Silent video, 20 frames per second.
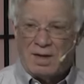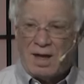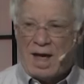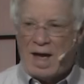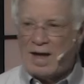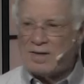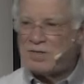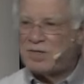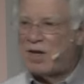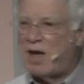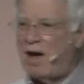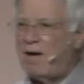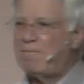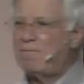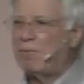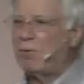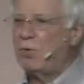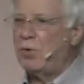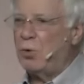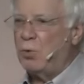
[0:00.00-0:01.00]
Ask
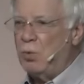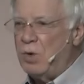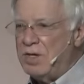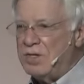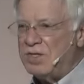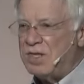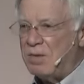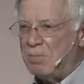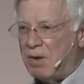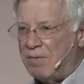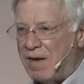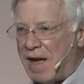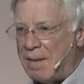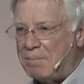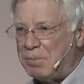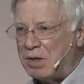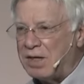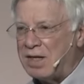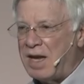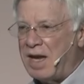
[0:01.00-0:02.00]
God for the wisdom of
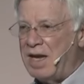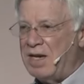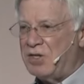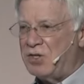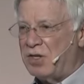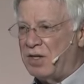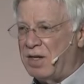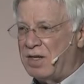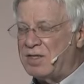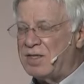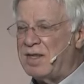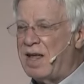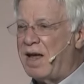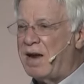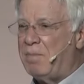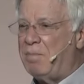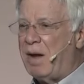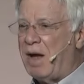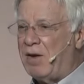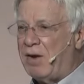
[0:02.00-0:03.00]
application. It's
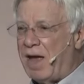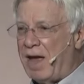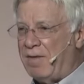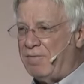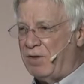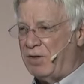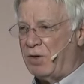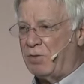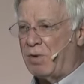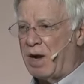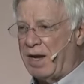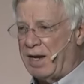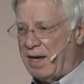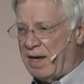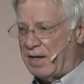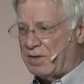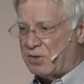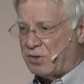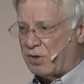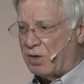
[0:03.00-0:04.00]
not about having the right
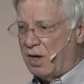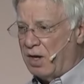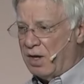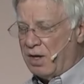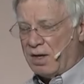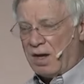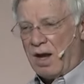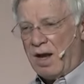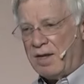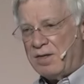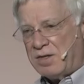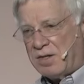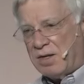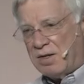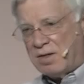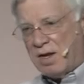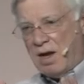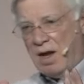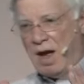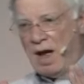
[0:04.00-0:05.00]
answer. God
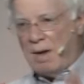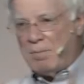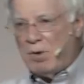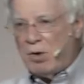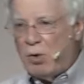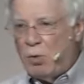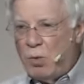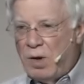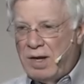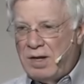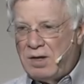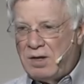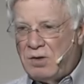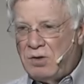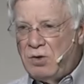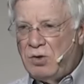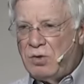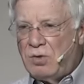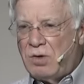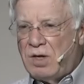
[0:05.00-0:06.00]
says, I'm going to
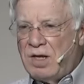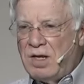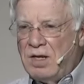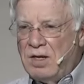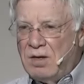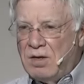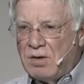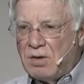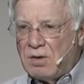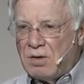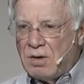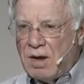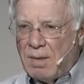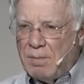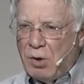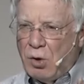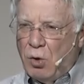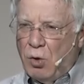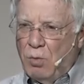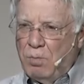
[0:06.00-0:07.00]
awaken your ear.
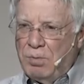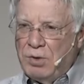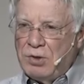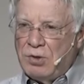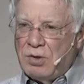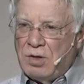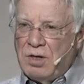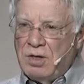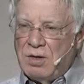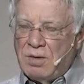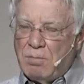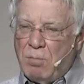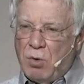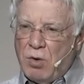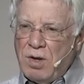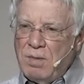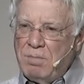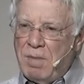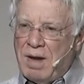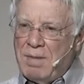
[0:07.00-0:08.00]
I'm going to open your ear.
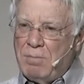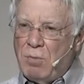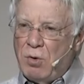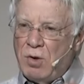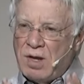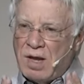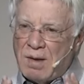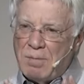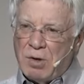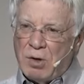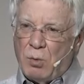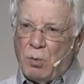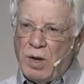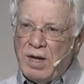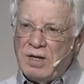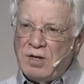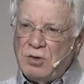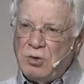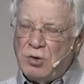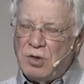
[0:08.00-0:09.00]
Morning by morning, I'm going to
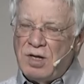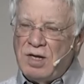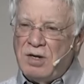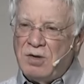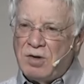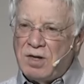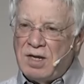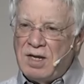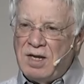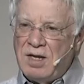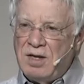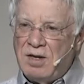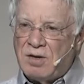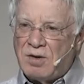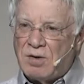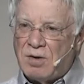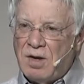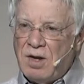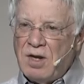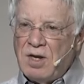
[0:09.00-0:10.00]
awaken your ear to
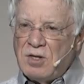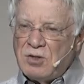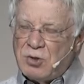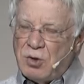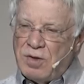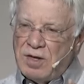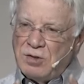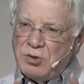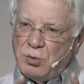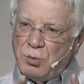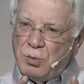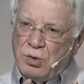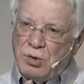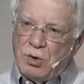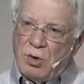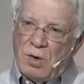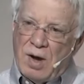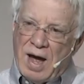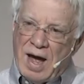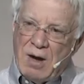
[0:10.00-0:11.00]
hear so that you would
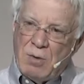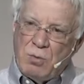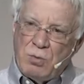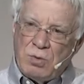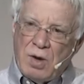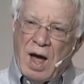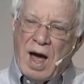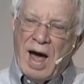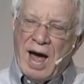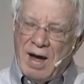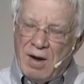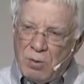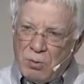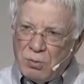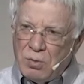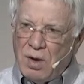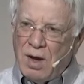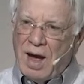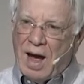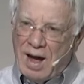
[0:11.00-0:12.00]
know how,
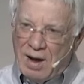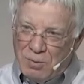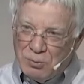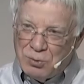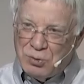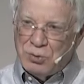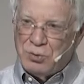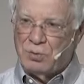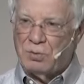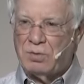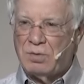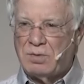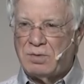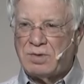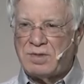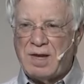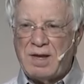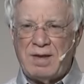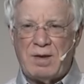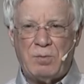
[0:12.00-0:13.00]
how, how to,
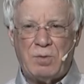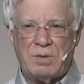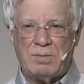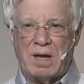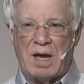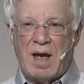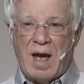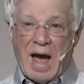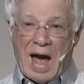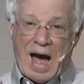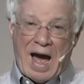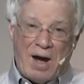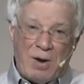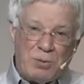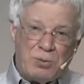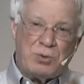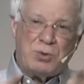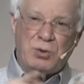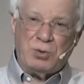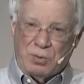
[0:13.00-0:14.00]
say that with me,
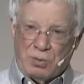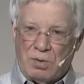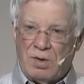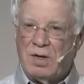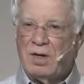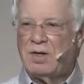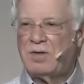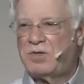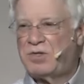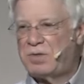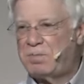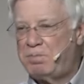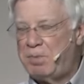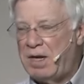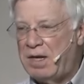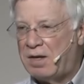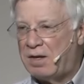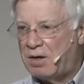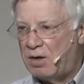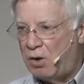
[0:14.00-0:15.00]
how to
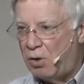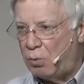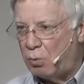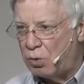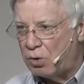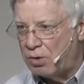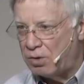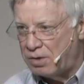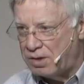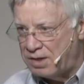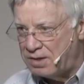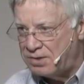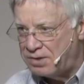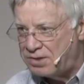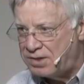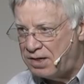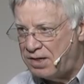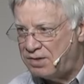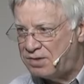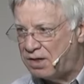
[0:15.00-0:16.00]
speak a word in
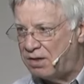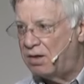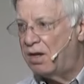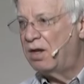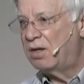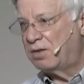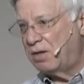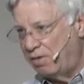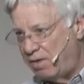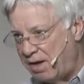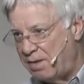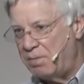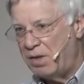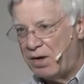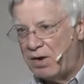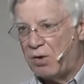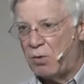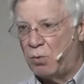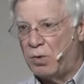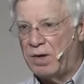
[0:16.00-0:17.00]
season to them
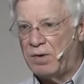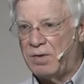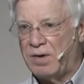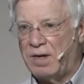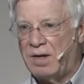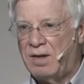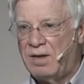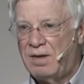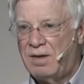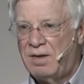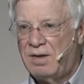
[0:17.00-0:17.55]
that are weary.